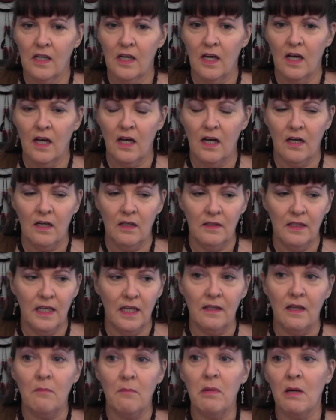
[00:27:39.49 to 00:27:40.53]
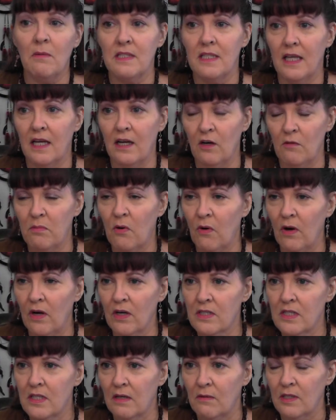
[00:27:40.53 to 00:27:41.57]
but it was the
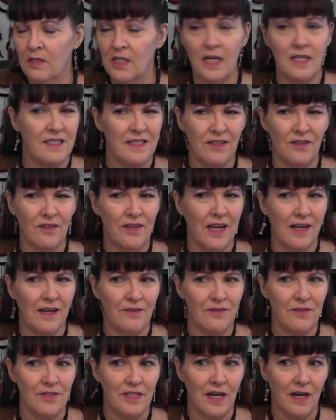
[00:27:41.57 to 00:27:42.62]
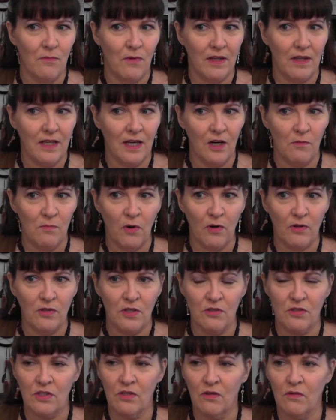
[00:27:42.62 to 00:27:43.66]
airport, which I still can't understand why the airports
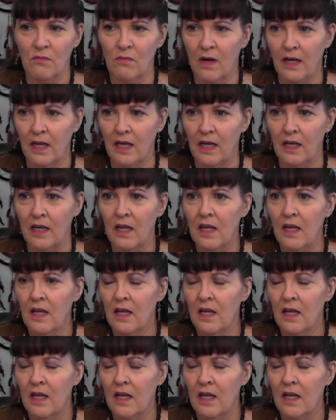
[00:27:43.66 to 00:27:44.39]
are still running.